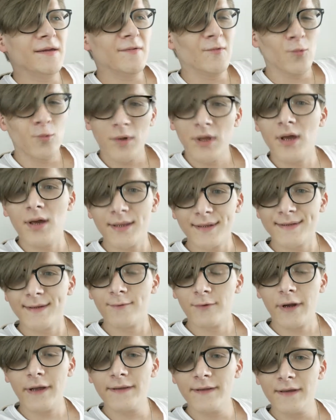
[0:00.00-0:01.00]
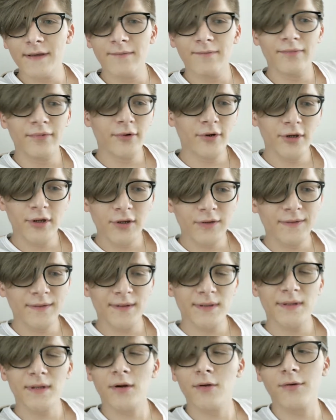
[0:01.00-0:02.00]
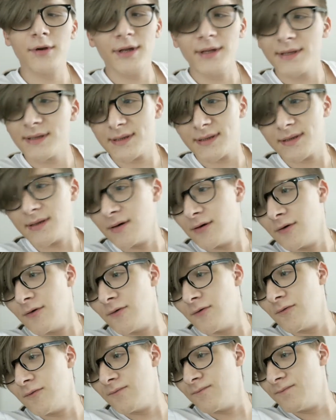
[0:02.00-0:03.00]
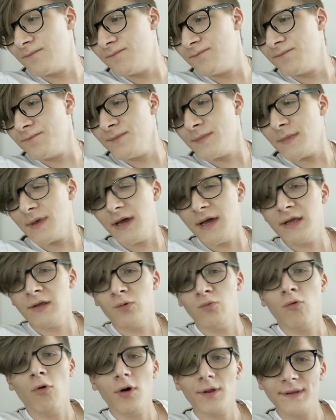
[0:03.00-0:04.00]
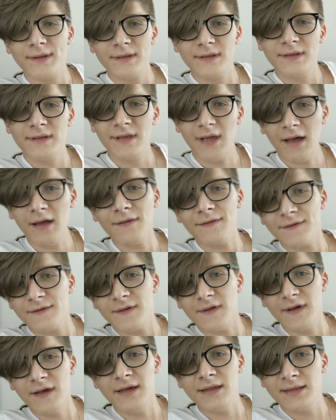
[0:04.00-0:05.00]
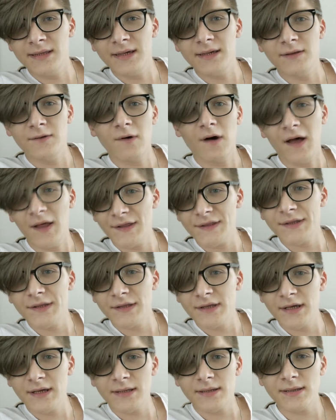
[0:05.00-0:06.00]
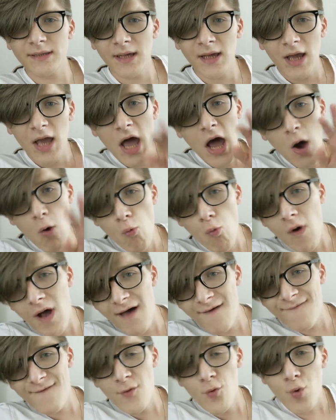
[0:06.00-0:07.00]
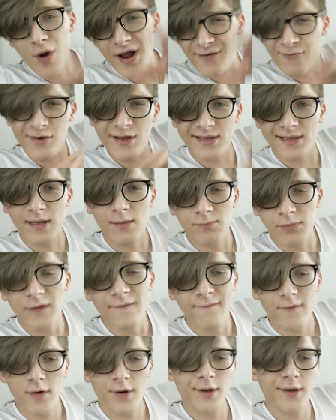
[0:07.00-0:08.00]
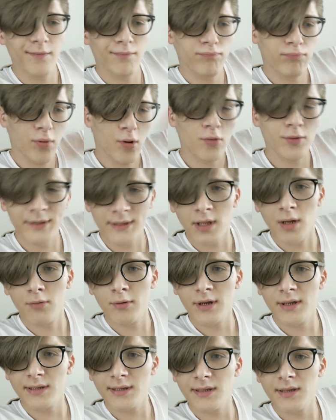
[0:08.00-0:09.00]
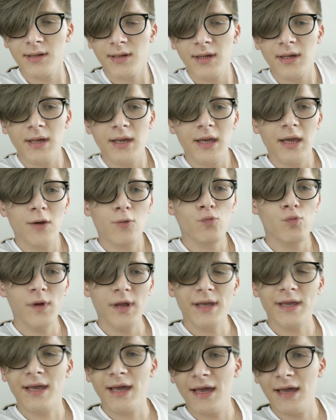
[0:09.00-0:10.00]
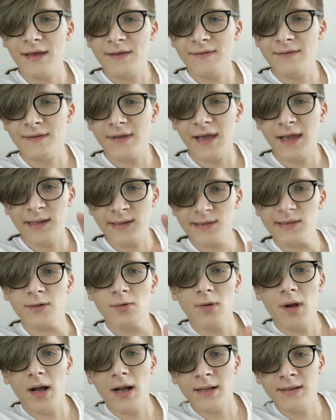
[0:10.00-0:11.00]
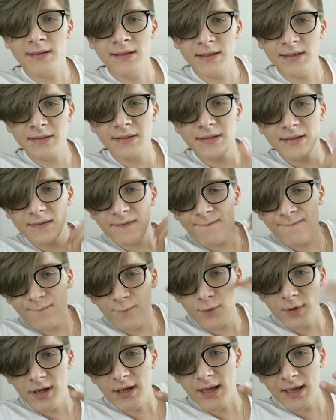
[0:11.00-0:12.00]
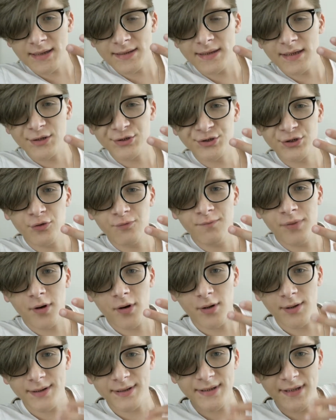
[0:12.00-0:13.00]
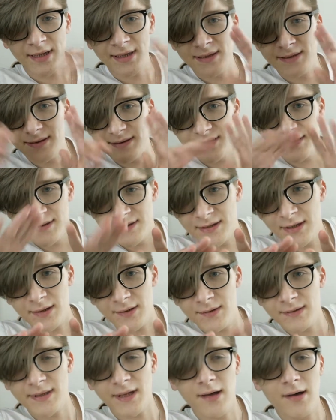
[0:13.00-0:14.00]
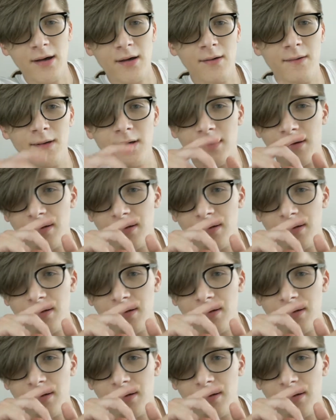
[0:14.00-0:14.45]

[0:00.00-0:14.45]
We are surrounded by stories, so it wasn't that easy to answer this. However, when we simplify all stories, we can extract these three essential parts, and those are: